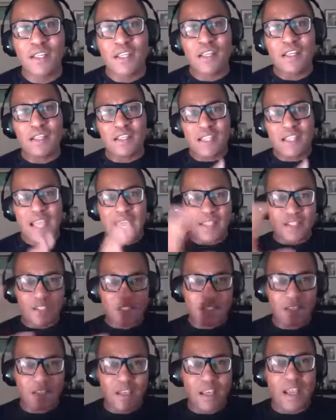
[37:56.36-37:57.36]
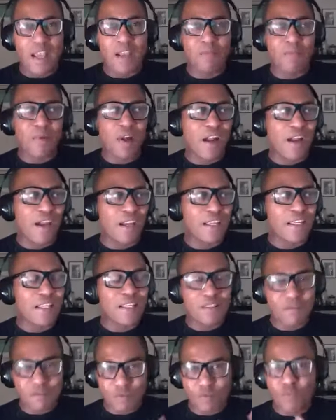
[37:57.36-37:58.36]
that I
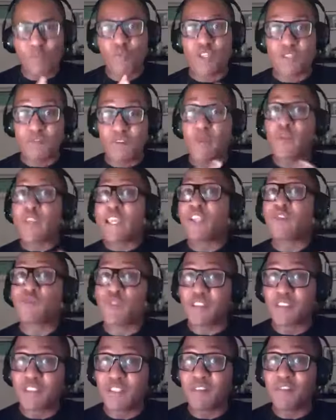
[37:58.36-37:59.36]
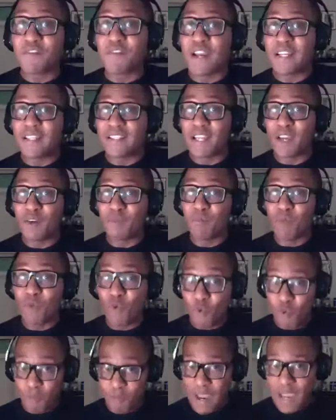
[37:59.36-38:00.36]
was very interested in finding out more
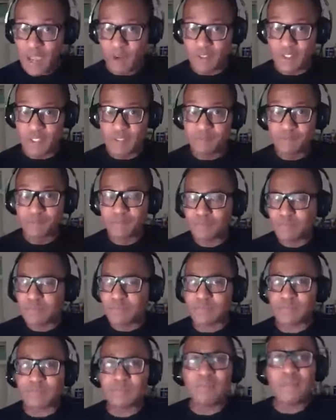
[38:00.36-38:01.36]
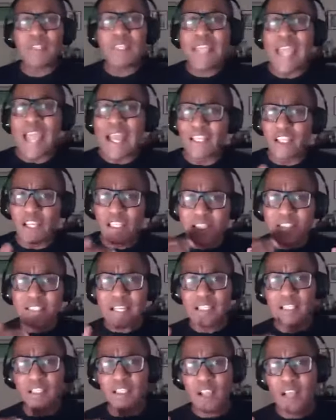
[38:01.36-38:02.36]
about and understanding
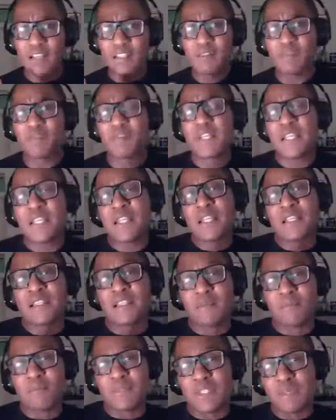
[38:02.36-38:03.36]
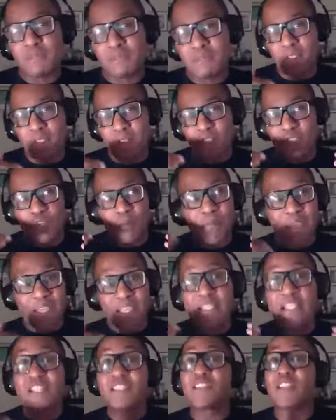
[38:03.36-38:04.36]
the kind of the
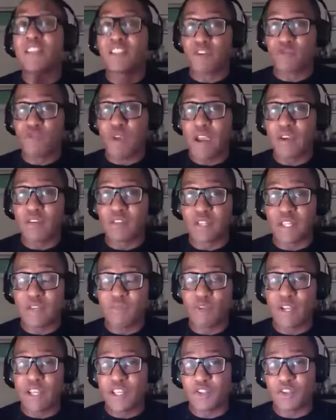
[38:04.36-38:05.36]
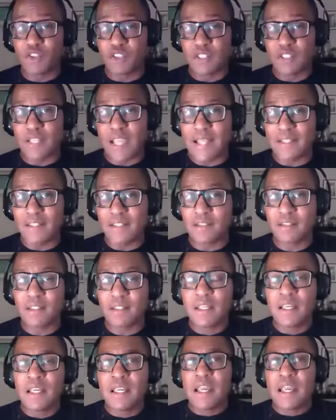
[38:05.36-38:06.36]
mechanistics around in relation to that.
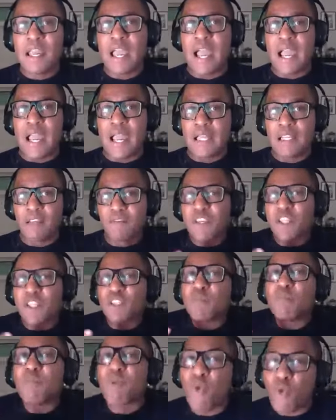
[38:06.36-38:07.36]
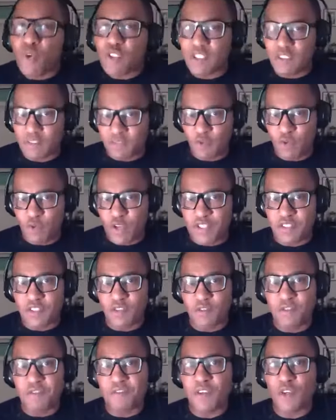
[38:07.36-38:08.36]
And I think it's important for us to
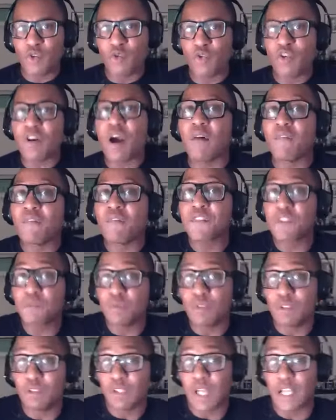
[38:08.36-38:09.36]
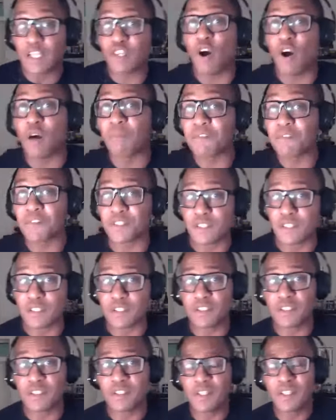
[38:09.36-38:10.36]
feel comfortable and confident
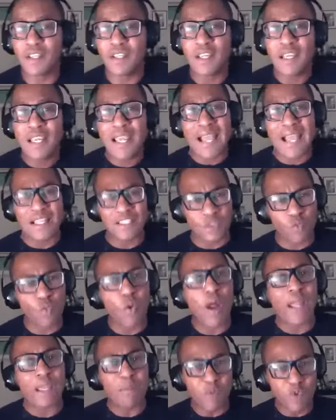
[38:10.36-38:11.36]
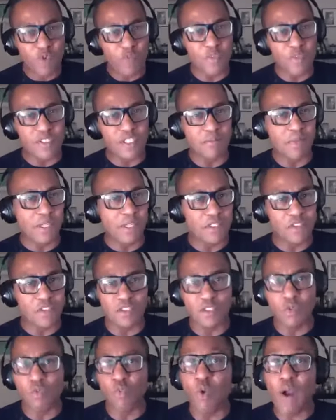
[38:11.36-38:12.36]
as to why movement is medicine and
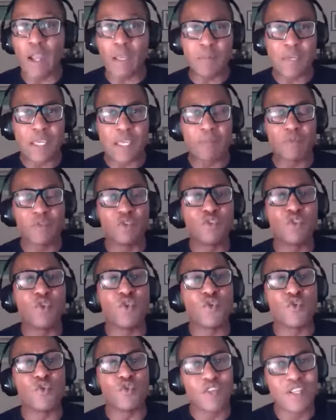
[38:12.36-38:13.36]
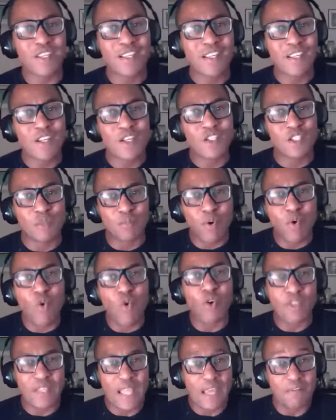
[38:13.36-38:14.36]
why people do support
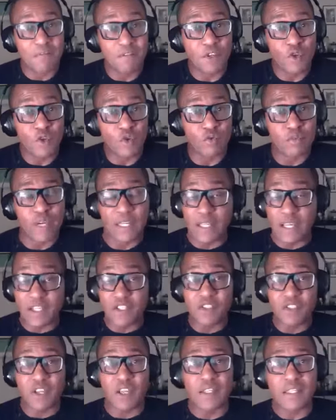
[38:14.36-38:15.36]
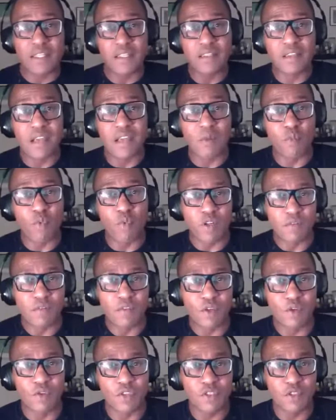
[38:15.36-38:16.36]
that view. And I certainly am one of
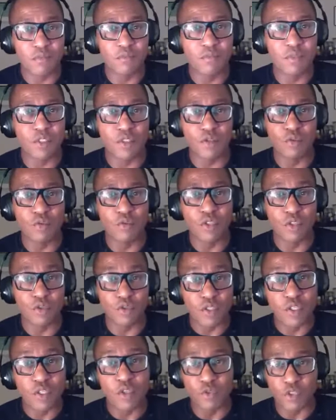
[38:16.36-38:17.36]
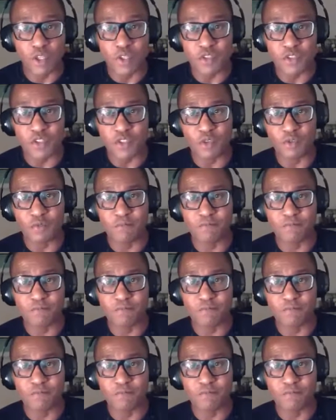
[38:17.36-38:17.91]
those who does so.